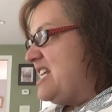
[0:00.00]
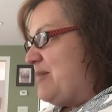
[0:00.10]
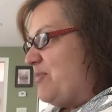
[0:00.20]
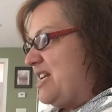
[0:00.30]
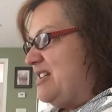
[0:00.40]

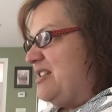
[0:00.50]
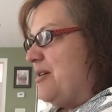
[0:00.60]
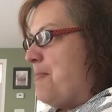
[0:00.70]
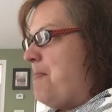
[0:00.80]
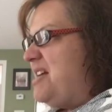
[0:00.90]
deep into
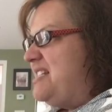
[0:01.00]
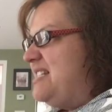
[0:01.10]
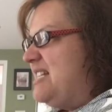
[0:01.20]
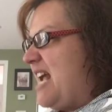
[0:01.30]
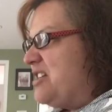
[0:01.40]
the
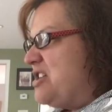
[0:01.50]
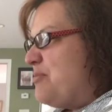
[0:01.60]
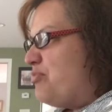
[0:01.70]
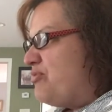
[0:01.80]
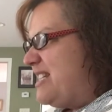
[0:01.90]
mustachy
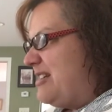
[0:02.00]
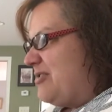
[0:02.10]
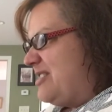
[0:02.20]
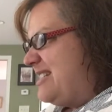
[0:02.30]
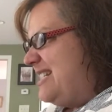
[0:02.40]

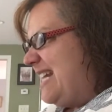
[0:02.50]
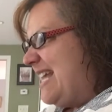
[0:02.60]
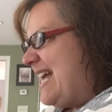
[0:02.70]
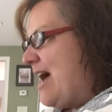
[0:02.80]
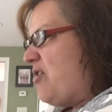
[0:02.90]
bristles
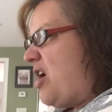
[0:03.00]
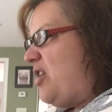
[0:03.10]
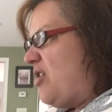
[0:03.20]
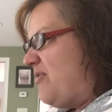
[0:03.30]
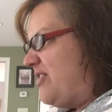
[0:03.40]
sticking out
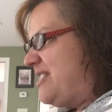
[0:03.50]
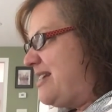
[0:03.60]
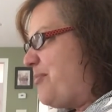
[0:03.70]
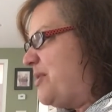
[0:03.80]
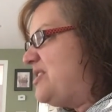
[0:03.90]
all over his
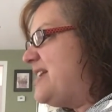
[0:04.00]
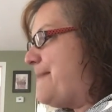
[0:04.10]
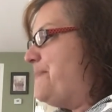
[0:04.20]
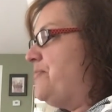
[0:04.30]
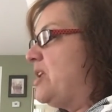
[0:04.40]
upper lip,
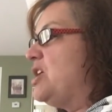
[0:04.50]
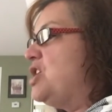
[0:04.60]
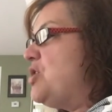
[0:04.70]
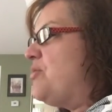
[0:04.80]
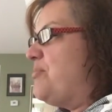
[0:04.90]

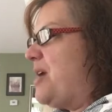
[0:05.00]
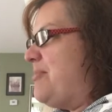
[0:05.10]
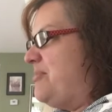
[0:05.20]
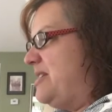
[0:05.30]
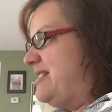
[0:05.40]
you would
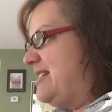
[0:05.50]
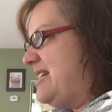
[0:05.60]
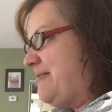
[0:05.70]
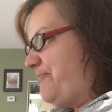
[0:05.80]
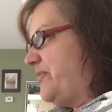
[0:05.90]
probably
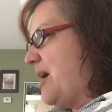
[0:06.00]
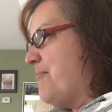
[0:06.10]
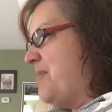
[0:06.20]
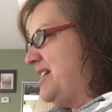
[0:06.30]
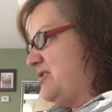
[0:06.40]
see a
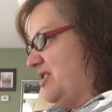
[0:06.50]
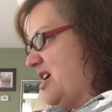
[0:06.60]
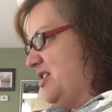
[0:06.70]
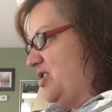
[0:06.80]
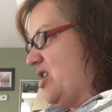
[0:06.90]
much
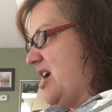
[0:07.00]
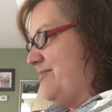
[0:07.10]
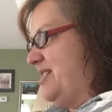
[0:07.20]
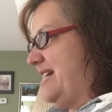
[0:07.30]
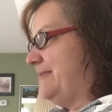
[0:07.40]
larger
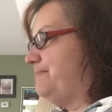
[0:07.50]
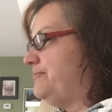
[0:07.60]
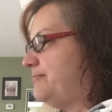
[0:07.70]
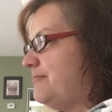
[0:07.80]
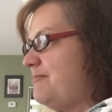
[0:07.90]
object
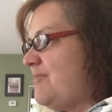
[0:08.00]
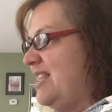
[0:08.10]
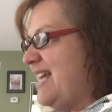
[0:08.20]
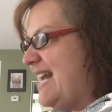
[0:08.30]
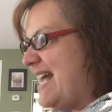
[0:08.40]

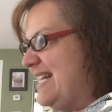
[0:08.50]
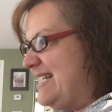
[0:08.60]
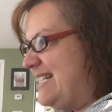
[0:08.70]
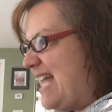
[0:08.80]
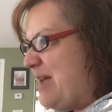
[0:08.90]
that had
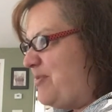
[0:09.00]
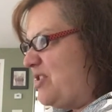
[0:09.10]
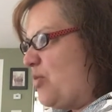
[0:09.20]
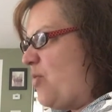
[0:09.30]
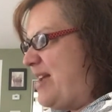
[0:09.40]
escaped
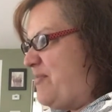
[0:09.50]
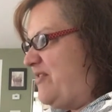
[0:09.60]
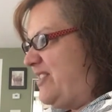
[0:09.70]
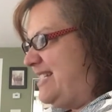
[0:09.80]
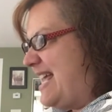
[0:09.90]
the wipe
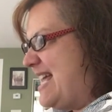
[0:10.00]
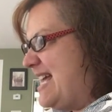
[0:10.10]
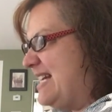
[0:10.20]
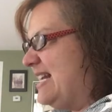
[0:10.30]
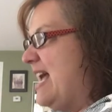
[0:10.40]
of his
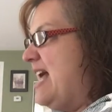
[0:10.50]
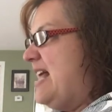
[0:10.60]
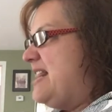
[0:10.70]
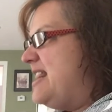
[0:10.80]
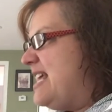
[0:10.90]
hand.
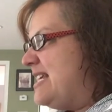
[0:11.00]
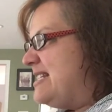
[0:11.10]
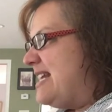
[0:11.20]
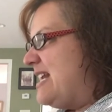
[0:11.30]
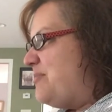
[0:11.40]

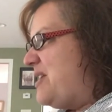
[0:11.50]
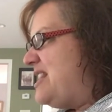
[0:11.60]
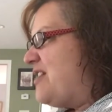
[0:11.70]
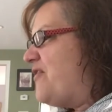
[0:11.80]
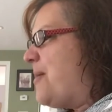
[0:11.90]
Things that had
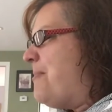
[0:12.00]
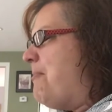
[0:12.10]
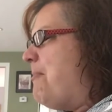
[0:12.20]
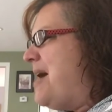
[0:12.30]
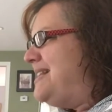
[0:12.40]
been there for
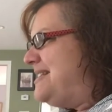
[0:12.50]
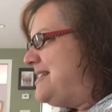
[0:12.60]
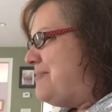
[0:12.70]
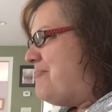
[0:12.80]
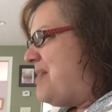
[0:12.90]

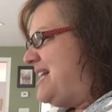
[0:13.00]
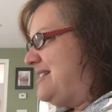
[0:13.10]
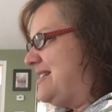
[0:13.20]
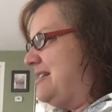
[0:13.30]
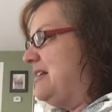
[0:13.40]
months and
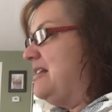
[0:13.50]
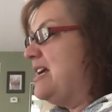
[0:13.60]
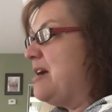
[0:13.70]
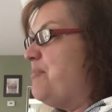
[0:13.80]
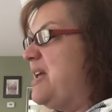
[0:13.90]
months,
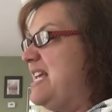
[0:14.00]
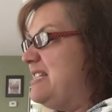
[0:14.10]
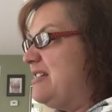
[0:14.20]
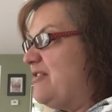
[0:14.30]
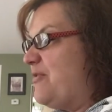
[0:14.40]
like a
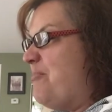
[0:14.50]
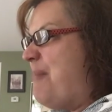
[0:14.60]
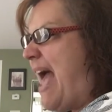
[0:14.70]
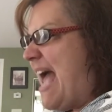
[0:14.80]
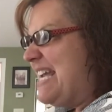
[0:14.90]
piece of
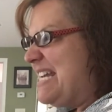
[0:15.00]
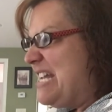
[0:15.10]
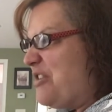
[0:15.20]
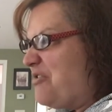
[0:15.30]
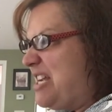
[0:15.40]

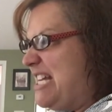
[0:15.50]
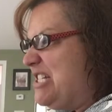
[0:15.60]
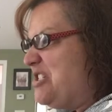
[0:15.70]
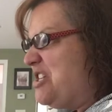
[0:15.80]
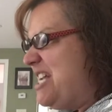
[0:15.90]
maggoty
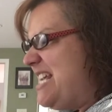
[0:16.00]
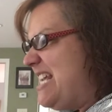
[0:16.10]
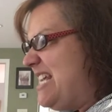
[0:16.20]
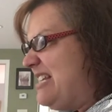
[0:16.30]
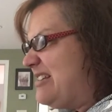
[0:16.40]
green
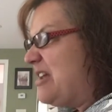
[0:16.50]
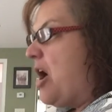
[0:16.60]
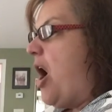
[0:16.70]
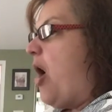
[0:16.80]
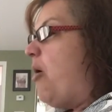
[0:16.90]
cheese
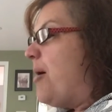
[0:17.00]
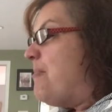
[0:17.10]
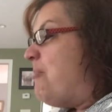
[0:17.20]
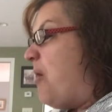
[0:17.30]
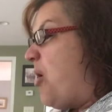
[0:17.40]
or
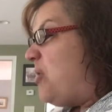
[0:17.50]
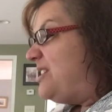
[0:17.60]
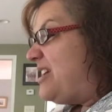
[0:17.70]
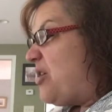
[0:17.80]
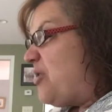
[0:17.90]

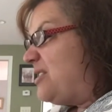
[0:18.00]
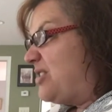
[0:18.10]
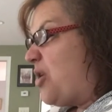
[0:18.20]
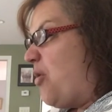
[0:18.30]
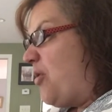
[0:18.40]
moldy old
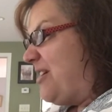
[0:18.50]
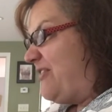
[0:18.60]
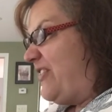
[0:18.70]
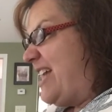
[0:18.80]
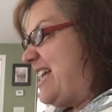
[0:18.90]

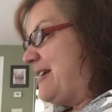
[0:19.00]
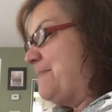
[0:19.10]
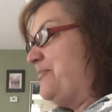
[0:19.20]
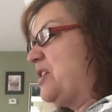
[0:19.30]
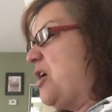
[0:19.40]
cornflake
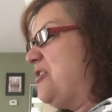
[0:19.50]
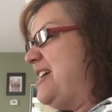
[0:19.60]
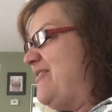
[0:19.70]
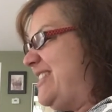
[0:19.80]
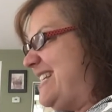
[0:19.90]
or
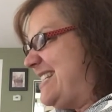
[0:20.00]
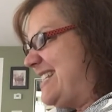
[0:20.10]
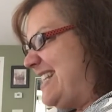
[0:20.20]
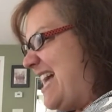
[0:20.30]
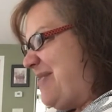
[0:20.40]
even the
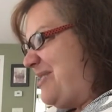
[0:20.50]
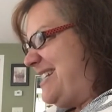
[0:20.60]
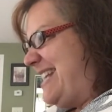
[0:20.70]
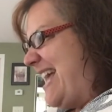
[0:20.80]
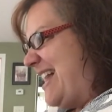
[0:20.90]

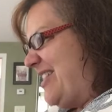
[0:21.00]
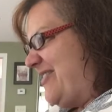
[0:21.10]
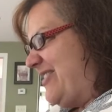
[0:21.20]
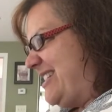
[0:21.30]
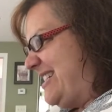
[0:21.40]
slimy tail
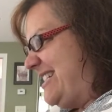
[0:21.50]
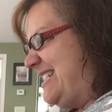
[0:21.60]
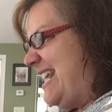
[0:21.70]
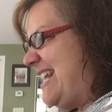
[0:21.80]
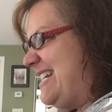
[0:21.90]
of a
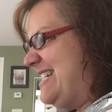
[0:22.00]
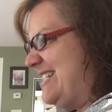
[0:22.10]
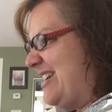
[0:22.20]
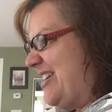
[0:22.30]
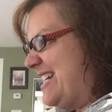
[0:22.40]
tin
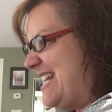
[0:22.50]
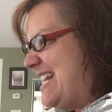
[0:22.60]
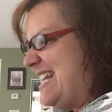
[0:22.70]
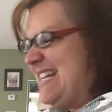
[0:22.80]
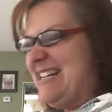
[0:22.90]

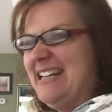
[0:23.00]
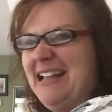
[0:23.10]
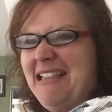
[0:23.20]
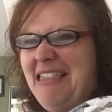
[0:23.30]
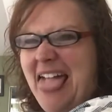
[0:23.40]
sardine.
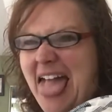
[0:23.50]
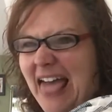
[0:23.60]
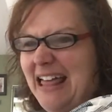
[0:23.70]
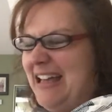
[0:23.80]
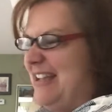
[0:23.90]

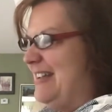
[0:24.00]
Blech.